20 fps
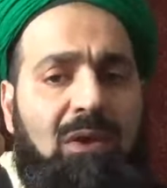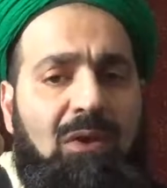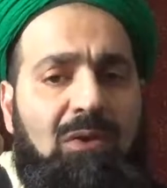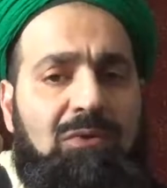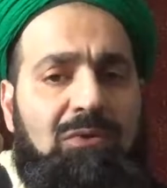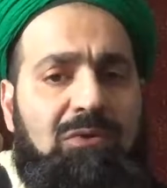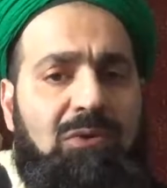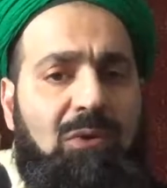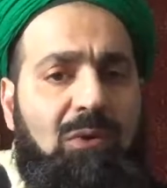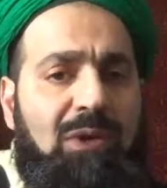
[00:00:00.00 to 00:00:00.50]

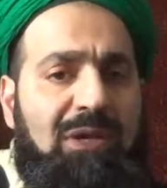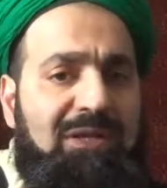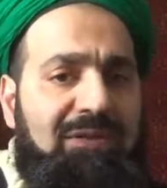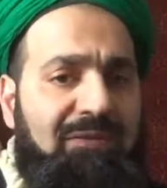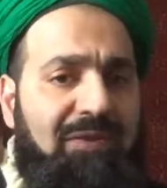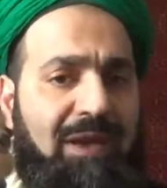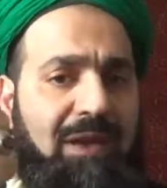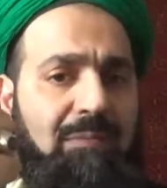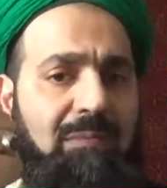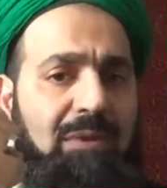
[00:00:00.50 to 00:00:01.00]
So his
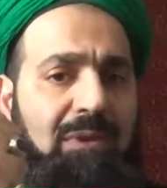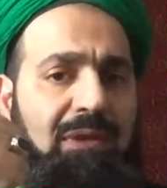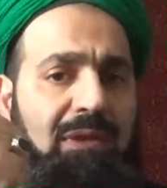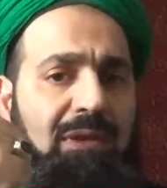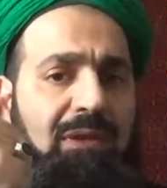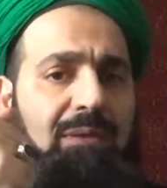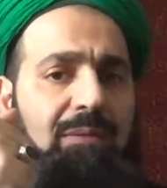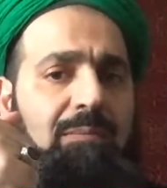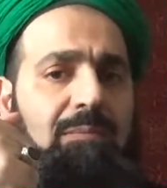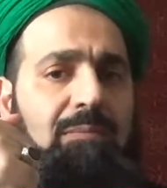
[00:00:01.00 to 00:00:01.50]
family
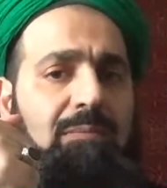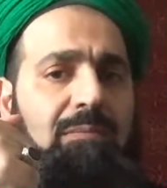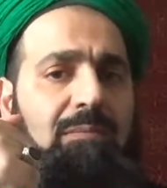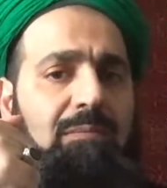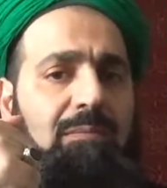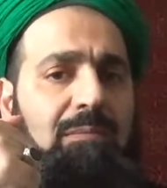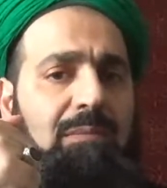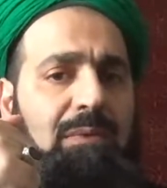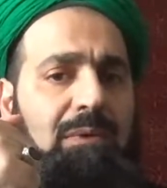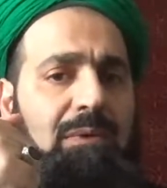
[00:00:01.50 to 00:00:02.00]

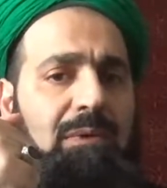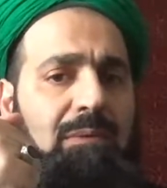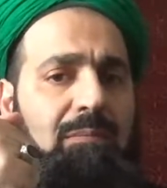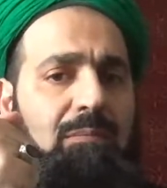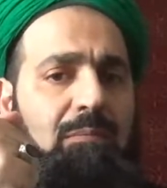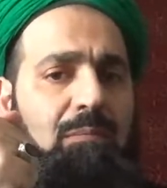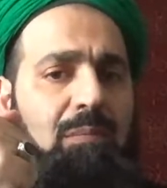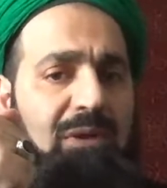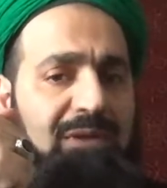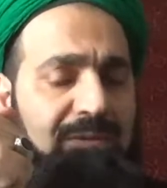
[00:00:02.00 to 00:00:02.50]

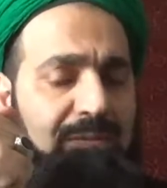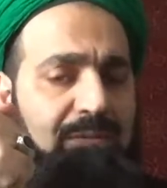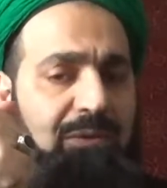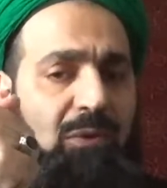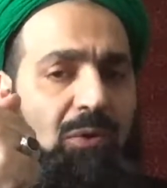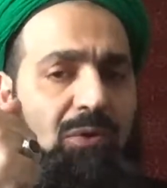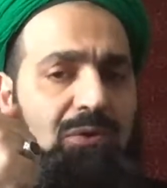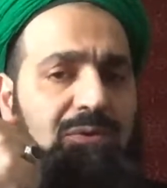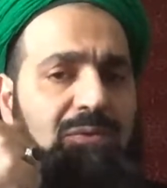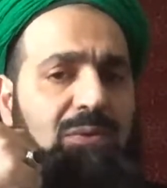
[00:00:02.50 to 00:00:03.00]
must be
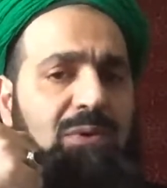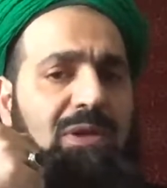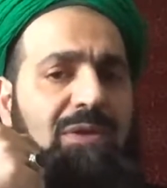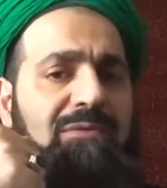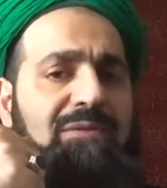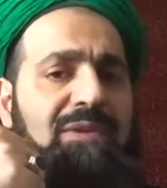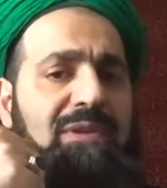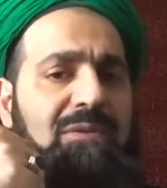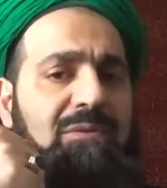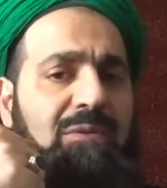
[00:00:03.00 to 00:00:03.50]
also
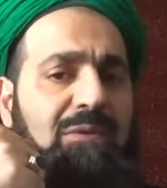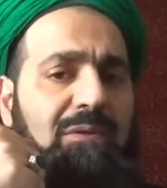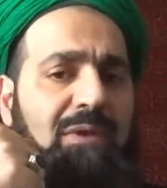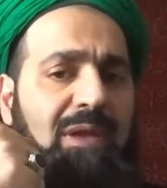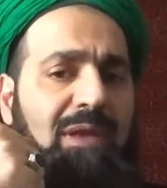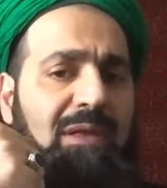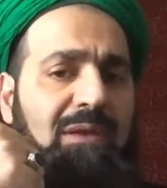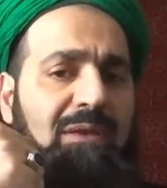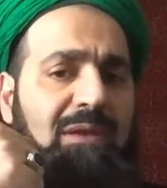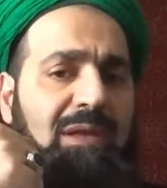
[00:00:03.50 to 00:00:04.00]
loved and
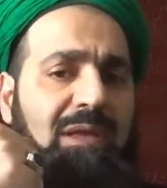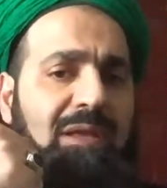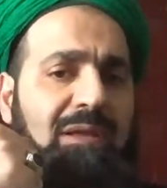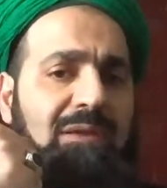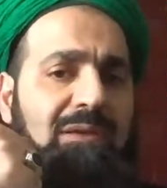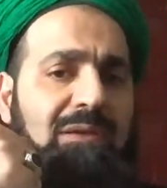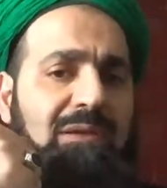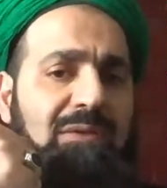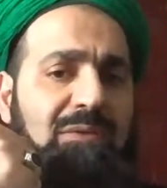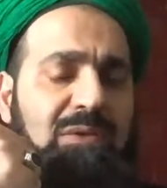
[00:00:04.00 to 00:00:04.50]

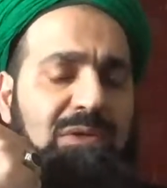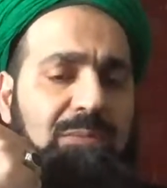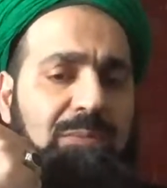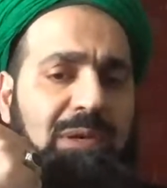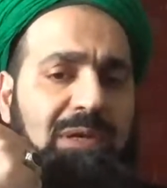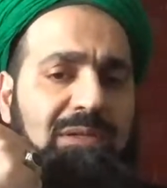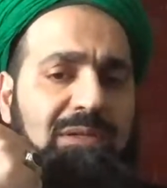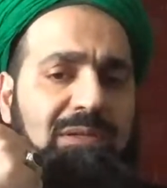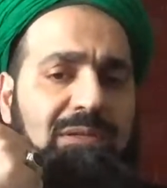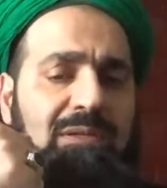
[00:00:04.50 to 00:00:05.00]

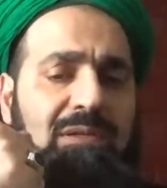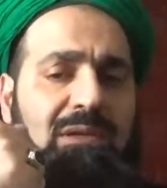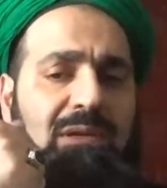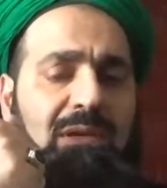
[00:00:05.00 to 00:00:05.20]
respected.